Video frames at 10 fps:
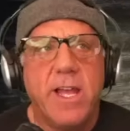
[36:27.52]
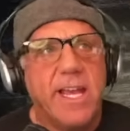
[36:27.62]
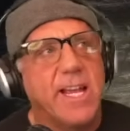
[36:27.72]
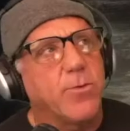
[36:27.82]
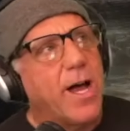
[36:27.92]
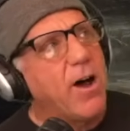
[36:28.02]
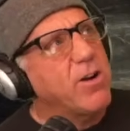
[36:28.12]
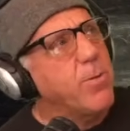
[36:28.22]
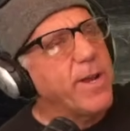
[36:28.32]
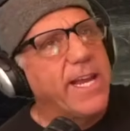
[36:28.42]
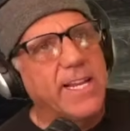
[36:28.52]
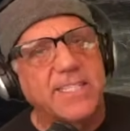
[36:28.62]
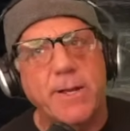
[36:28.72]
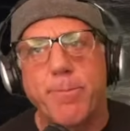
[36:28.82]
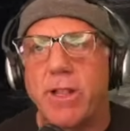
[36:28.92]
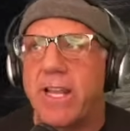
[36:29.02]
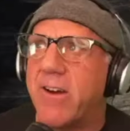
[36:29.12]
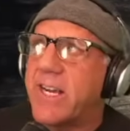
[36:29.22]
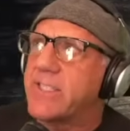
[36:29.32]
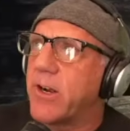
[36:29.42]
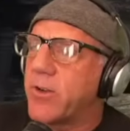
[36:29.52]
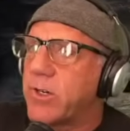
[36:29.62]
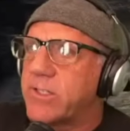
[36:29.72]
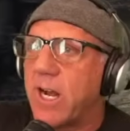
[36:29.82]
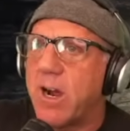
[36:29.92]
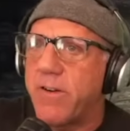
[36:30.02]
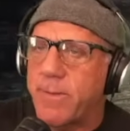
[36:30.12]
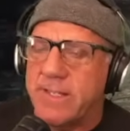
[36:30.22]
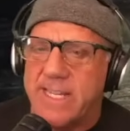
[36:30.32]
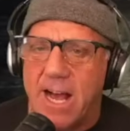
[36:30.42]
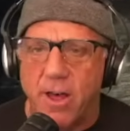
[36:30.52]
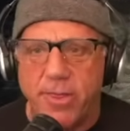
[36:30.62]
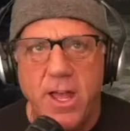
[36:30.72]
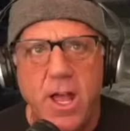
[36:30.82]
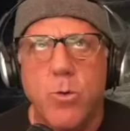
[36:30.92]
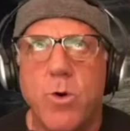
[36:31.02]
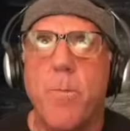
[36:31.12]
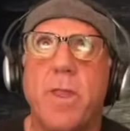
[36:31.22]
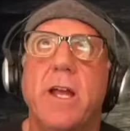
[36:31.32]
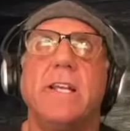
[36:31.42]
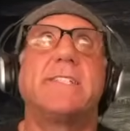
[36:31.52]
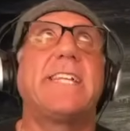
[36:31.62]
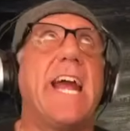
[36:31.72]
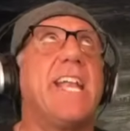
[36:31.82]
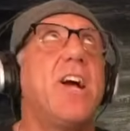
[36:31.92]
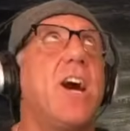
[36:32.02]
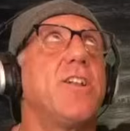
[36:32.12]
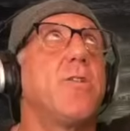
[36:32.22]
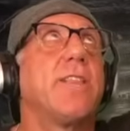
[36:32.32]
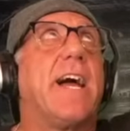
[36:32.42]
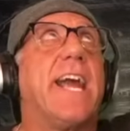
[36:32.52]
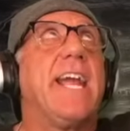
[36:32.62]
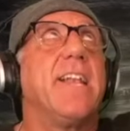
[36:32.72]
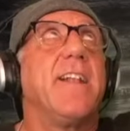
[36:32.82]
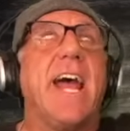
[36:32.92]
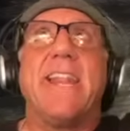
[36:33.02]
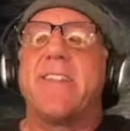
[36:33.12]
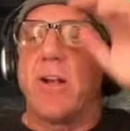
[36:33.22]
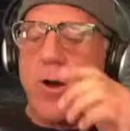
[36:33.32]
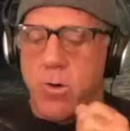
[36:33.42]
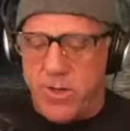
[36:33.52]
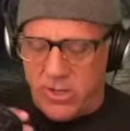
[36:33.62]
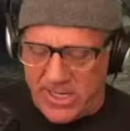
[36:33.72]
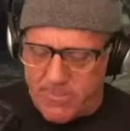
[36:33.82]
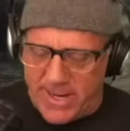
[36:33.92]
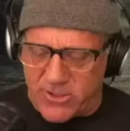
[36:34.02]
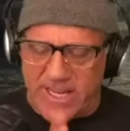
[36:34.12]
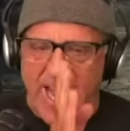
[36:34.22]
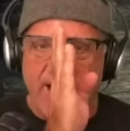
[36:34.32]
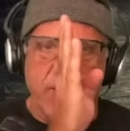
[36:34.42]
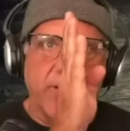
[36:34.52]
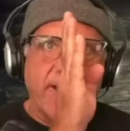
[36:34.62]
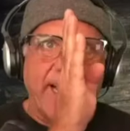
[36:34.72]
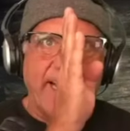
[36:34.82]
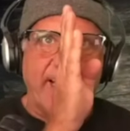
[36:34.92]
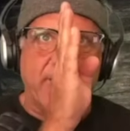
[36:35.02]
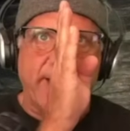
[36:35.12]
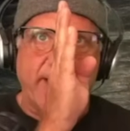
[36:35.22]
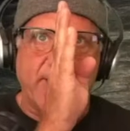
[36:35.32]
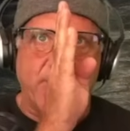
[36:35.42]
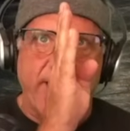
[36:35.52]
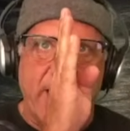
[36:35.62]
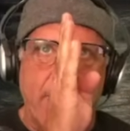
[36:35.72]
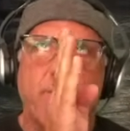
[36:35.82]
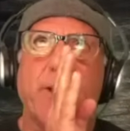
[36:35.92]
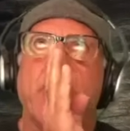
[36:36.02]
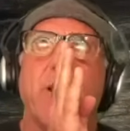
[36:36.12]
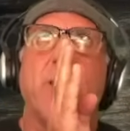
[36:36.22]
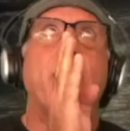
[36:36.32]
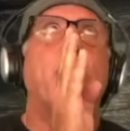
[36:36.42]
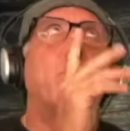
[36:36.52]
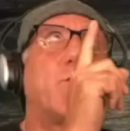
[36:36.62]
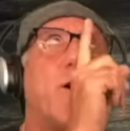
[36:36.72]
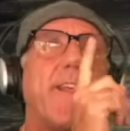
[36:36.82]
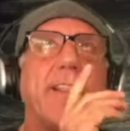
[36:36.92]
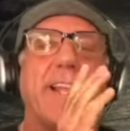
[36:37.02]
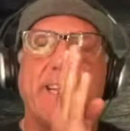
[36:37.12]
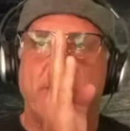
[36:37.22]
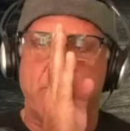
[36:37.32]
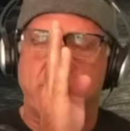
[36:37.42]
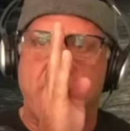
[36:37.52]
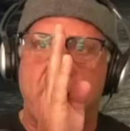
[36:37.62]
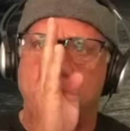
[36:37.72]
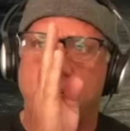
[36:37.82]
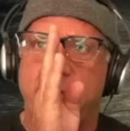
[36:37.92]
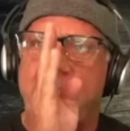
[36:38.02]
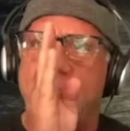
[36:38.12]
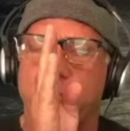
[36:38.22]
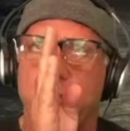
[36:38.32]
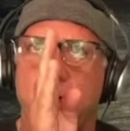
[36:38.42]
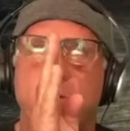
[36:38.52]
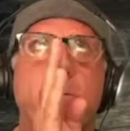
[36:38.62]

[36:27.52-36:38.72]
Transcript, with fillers: is well, how come we can't see Polaris, our North Star, from the south? Well, stand under a light. And so you can measure the angle 90 degrees straight up. So you're, and we'll call that light the North Star. So in that room,